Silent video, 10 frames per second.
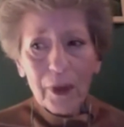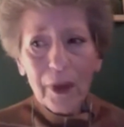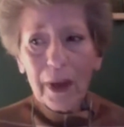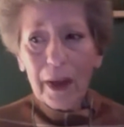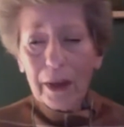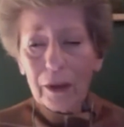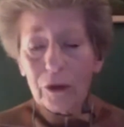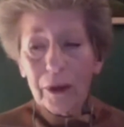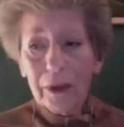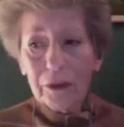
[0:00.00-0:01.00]
and
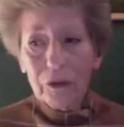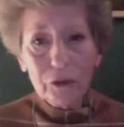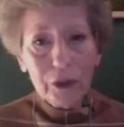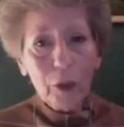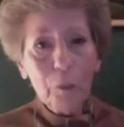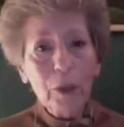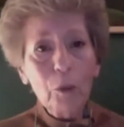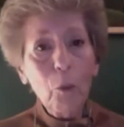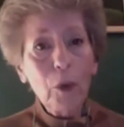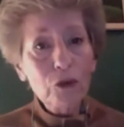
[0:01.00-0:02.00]
to tell me
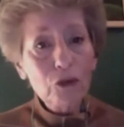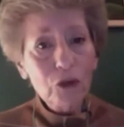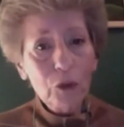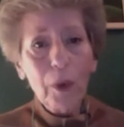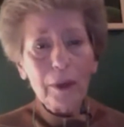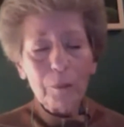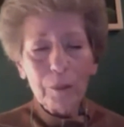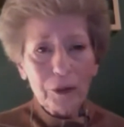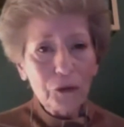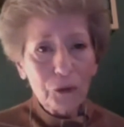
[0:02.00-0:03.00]
what she wanted
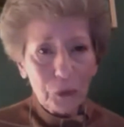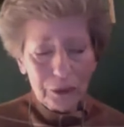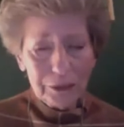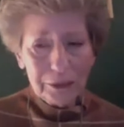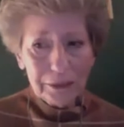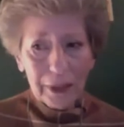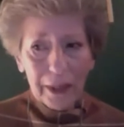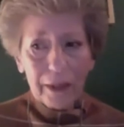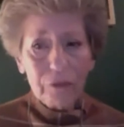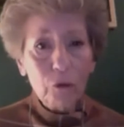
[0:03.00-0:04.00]
me to do.
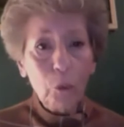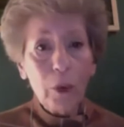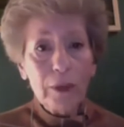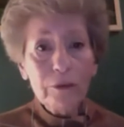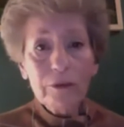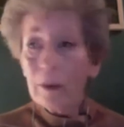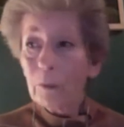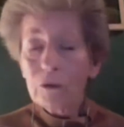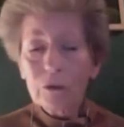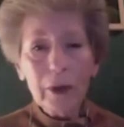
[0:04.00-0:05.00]
And so once that
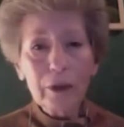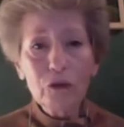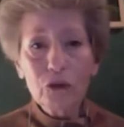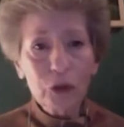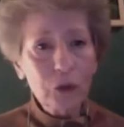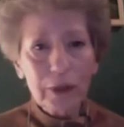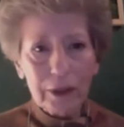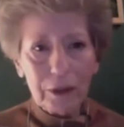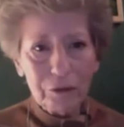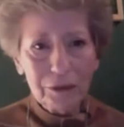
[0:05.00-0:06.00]
was done, she could
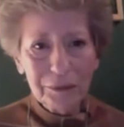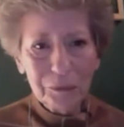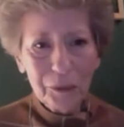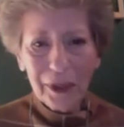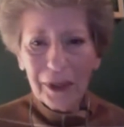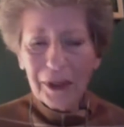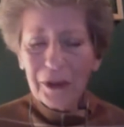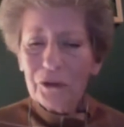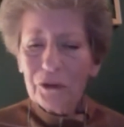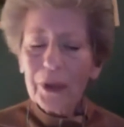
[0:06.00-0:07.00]
leave.
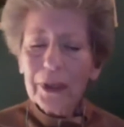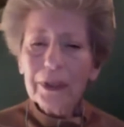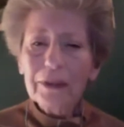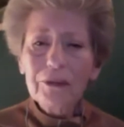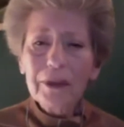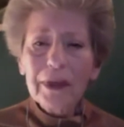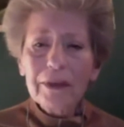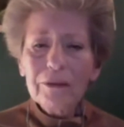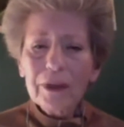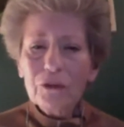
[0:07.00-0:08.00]
So it is
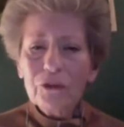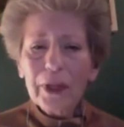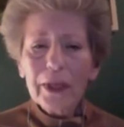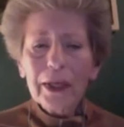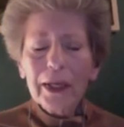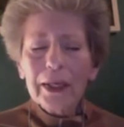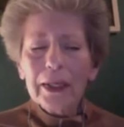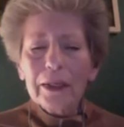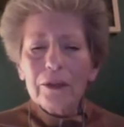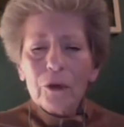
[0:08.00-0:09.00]
such that
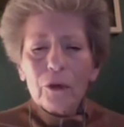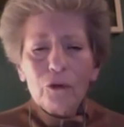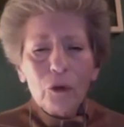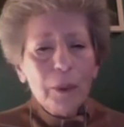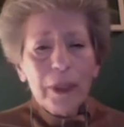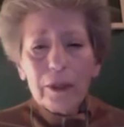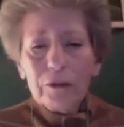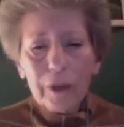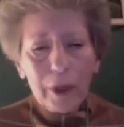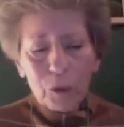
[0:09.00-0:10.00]
there are so many
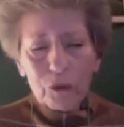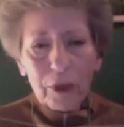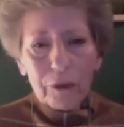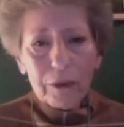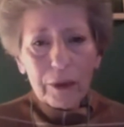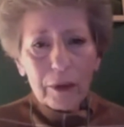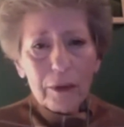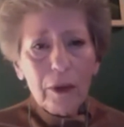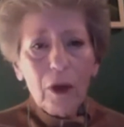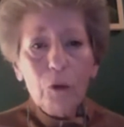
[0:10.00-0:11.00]
examples out
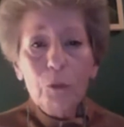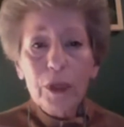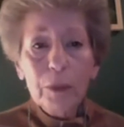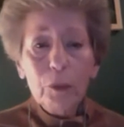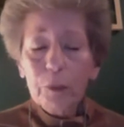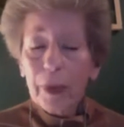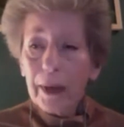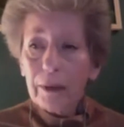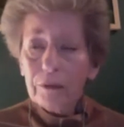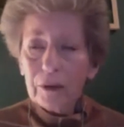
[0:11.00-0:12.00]
there of people
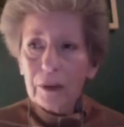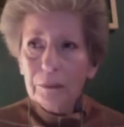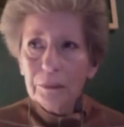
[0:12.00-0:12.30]
passing.